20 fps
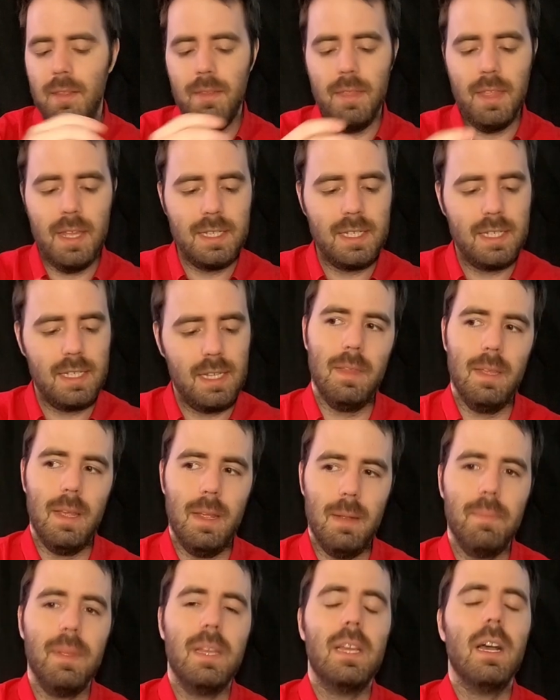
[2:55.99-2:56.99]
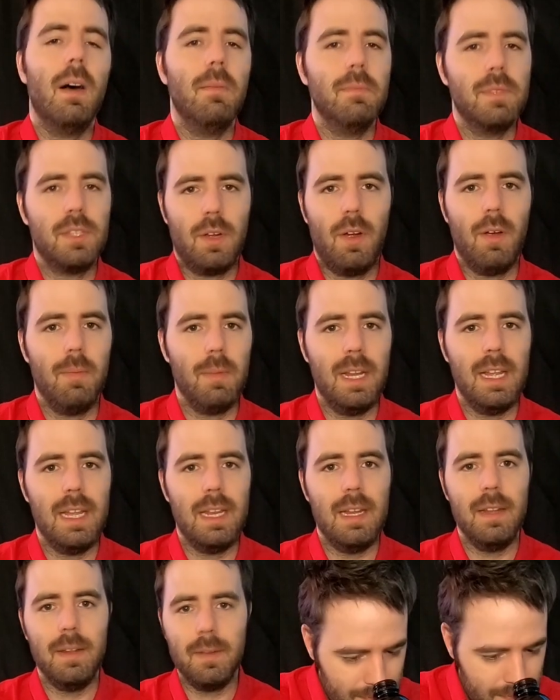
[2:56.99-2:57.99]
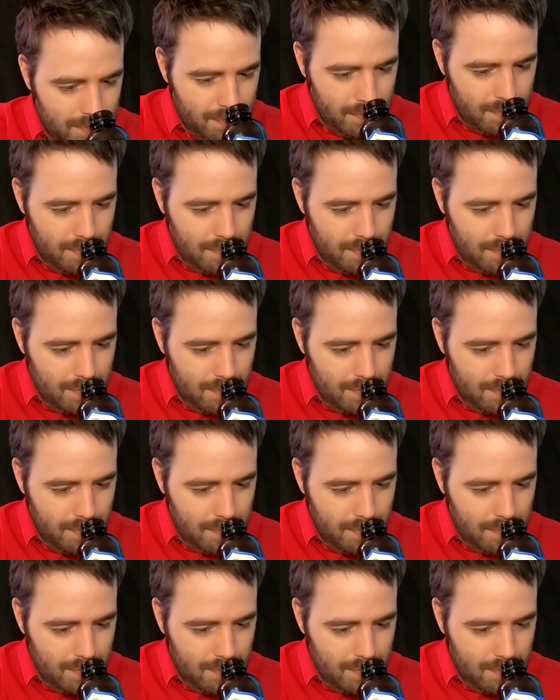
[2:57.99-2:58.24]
This, it becomes carbonated.